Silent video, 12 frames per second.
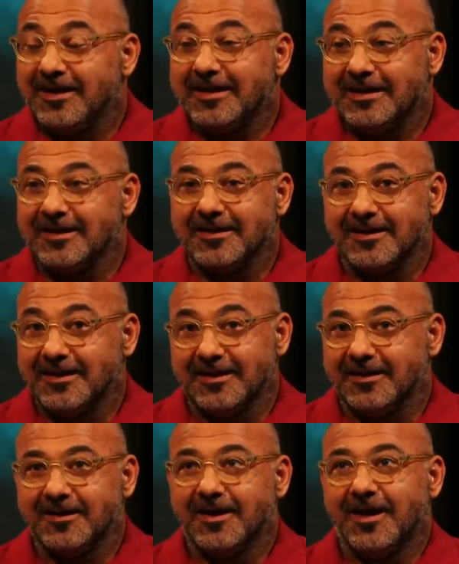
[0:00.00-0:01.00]
didn't. He didn't. He
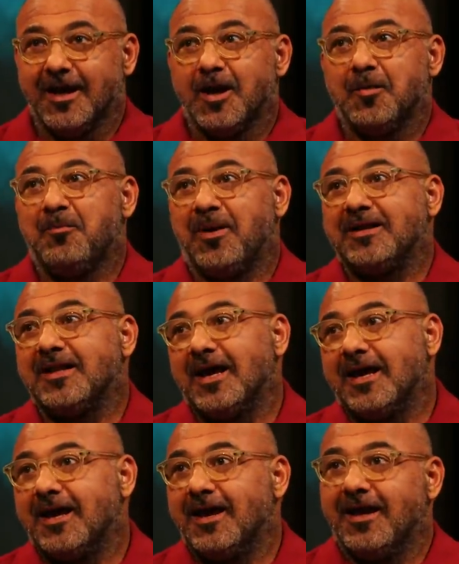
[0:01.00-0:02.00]
didn't. Yeah. But
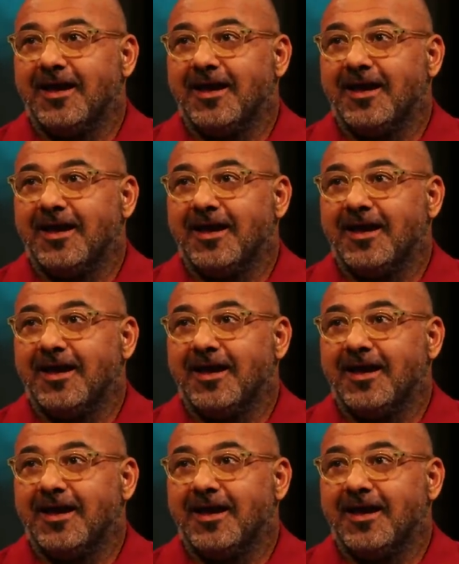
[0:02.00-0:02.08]
like,